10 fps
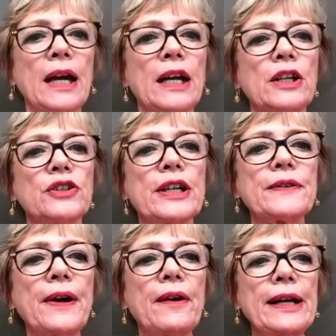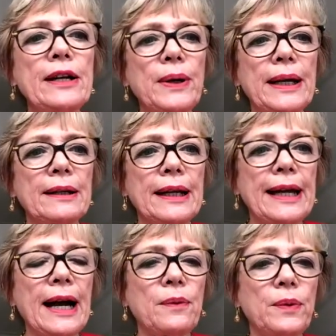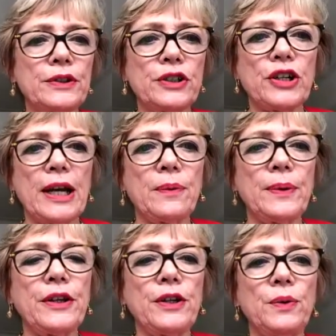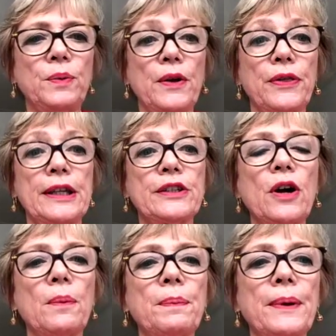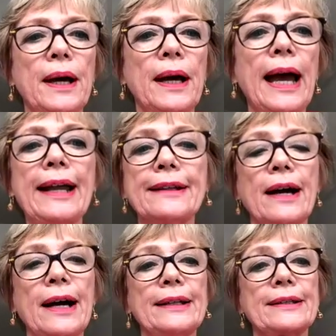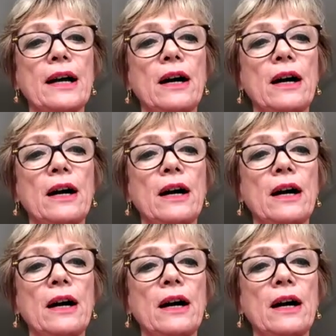Just very quickly, I want to share with you what the top headlines are,